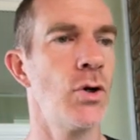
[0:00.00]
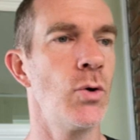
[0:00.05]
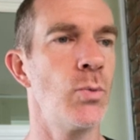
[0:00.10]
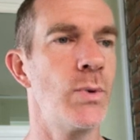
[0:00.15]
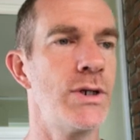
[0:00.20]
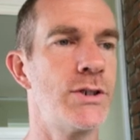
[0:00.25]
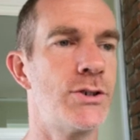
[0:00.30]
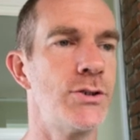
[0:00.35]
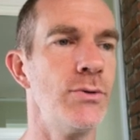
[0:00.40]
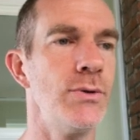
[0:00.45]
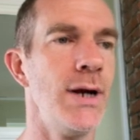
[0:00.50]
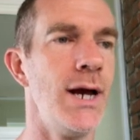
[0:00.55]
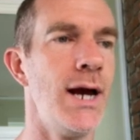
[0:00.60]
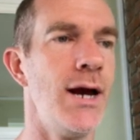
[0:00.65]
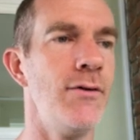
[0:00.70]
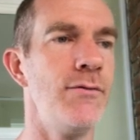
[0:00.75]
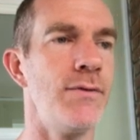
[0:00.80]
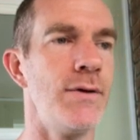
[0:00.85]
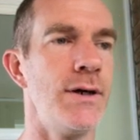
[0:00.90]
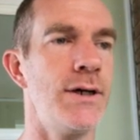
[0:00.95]
we do
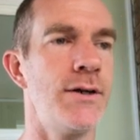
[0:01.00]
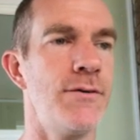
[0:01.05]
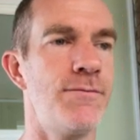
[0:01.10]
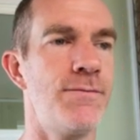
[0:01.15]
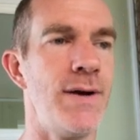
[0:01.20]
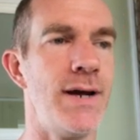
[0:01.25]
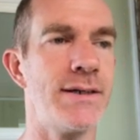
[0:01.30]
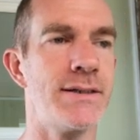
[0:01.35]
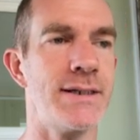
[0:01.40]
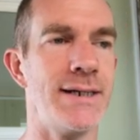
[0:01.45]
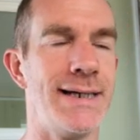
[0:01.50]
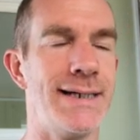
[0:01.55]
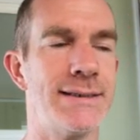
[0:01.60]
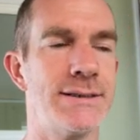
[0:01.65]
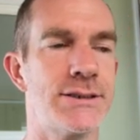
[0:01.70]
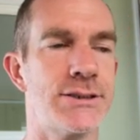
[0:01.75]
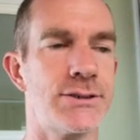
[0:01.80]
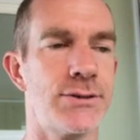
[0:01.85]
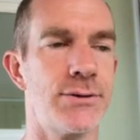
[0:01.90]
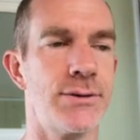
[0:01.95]
have an effect
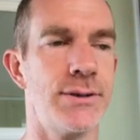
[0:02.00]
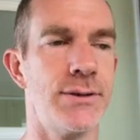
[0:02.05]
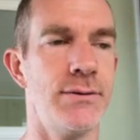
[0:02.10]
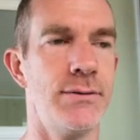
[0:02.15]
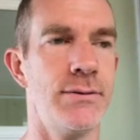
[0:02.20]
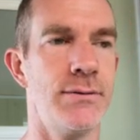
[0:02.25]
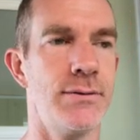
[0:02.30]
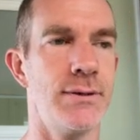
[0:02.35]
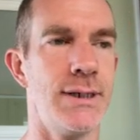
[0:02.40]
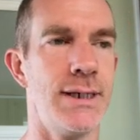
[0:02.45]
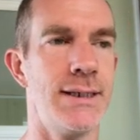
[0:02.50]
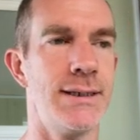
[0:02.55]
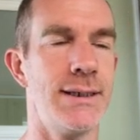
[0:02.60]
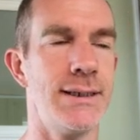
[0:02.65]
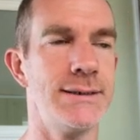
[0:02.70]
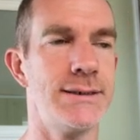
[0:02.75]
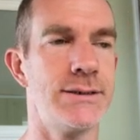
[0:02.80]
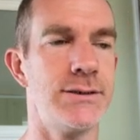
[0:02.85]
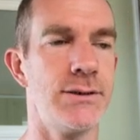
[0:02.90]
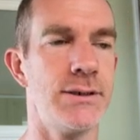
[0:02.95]
inserted. And
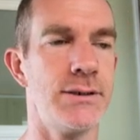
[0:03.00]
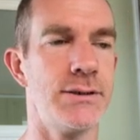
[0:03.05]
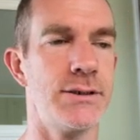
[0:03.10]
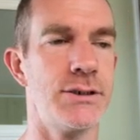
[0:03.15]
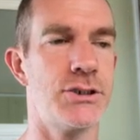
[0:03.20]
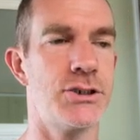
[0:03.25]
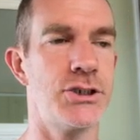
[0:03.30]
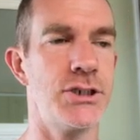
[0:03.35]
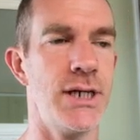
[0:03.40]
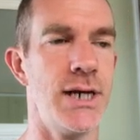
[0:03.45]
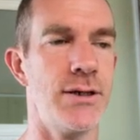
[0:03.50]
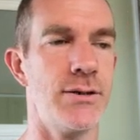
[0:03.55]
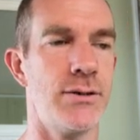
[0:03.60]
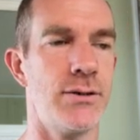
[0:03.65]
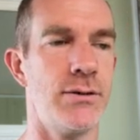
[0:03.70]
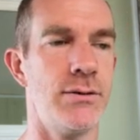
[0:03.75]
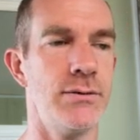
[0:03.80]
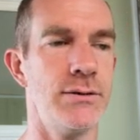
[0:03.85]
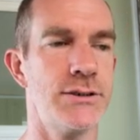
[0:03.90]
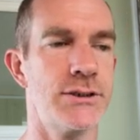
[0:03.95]
let's look at the channel.